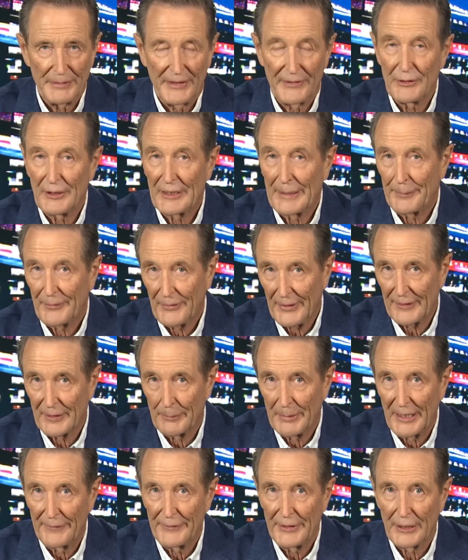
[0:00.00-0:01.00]
he's not upset
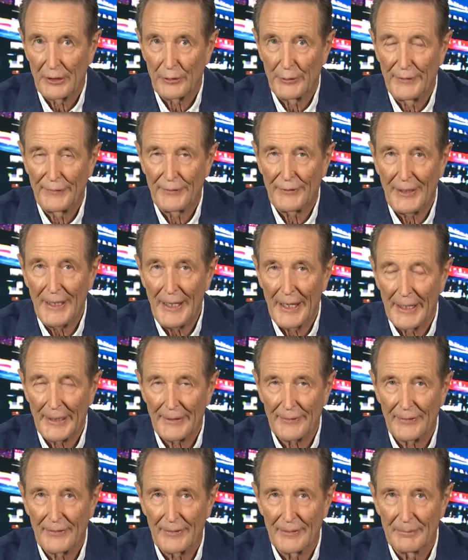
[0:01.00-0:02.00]
about the increased
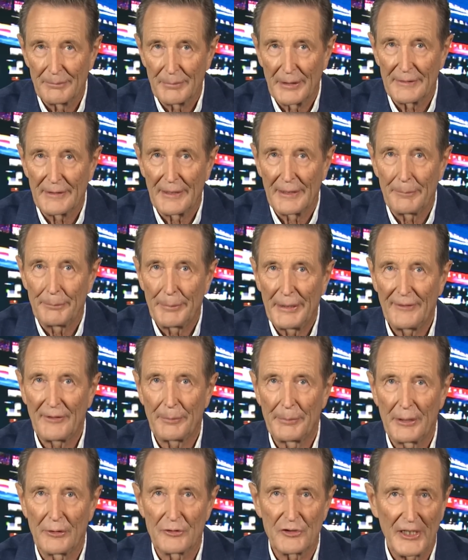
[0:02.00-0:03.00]
tax, but that
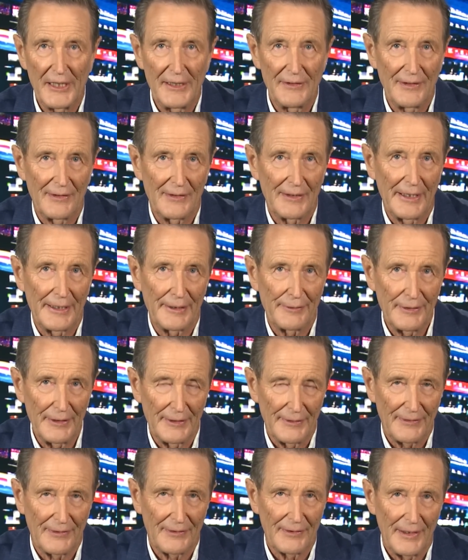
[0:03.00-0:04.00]
piecemeal changes like
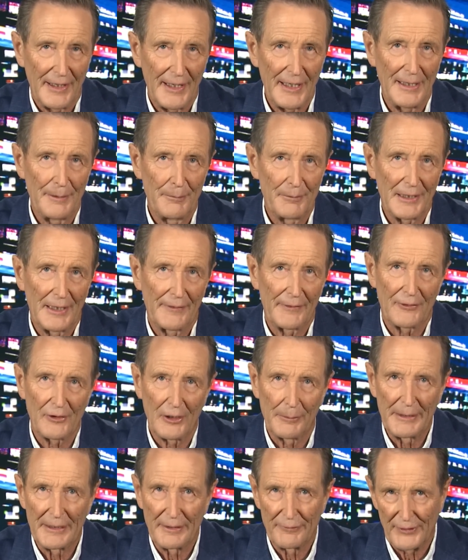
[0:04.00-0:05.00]
this, aimed at the
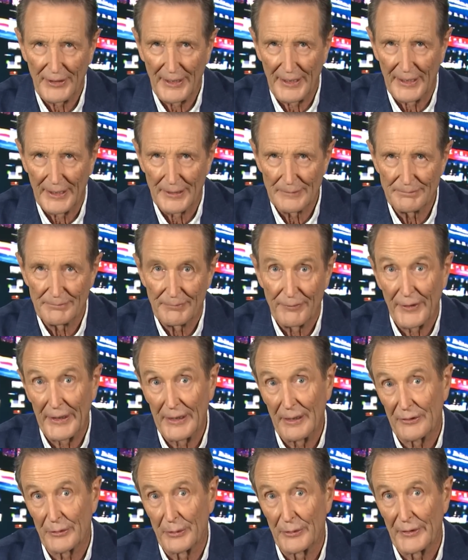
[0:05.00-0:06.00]
top end of town,
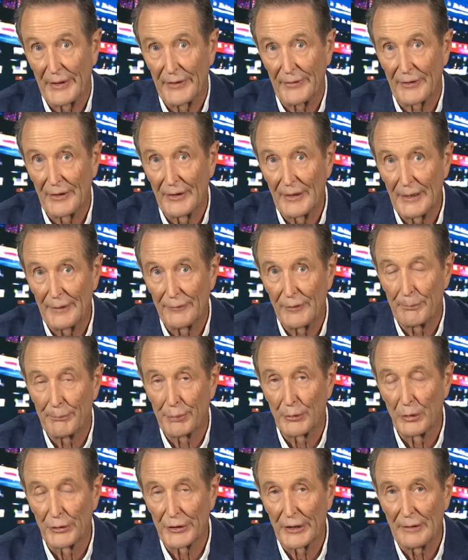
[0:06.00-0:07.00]
fail to address the need for
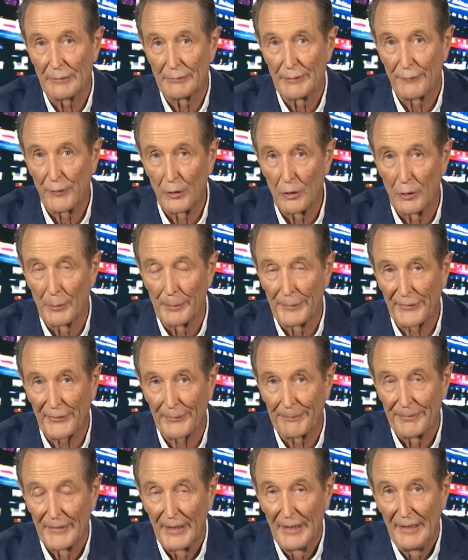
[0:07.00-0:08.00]
broader
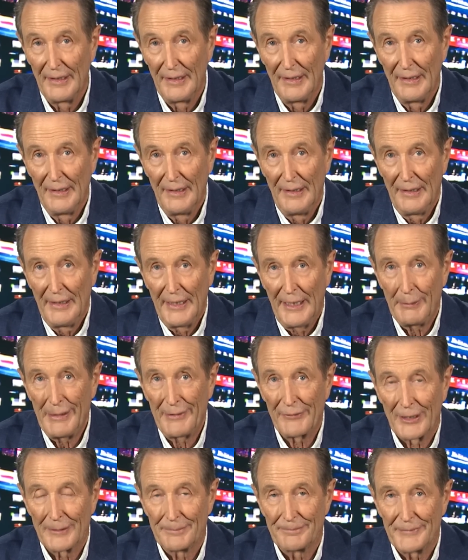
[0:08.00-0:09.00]
reforms.
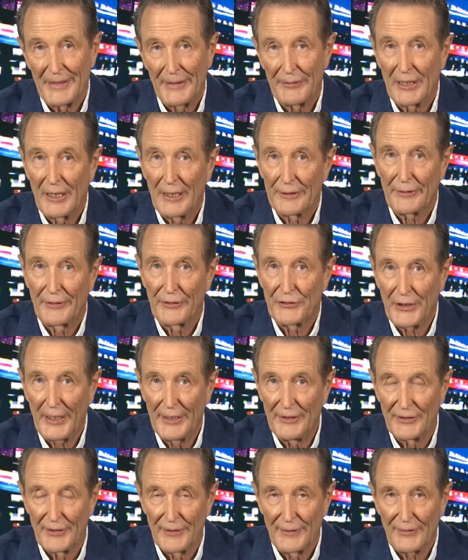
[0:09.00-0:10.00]
However, even after the
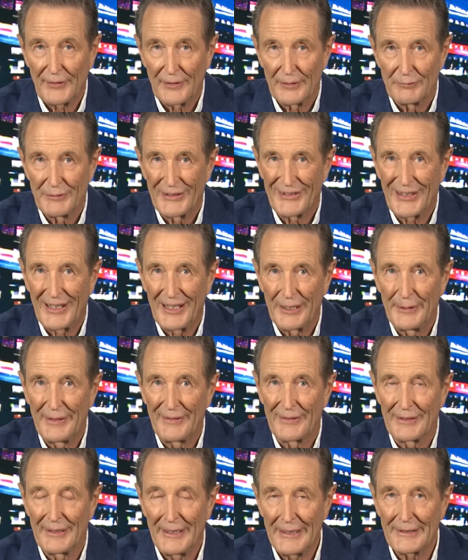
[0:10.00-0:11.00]
changes,
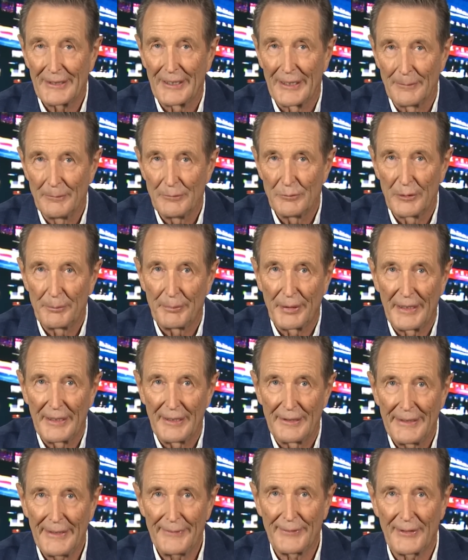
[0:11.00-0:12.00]
retirees like him would
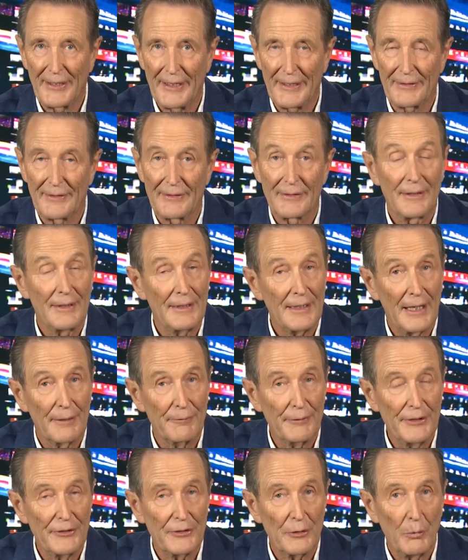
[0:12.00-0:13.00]
pay less tax than the
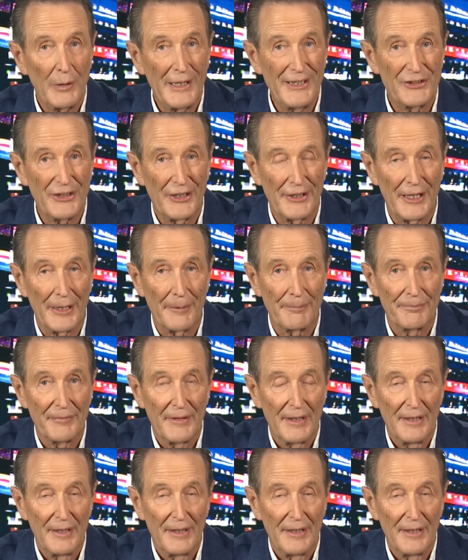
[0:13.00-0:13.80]
average wage earner.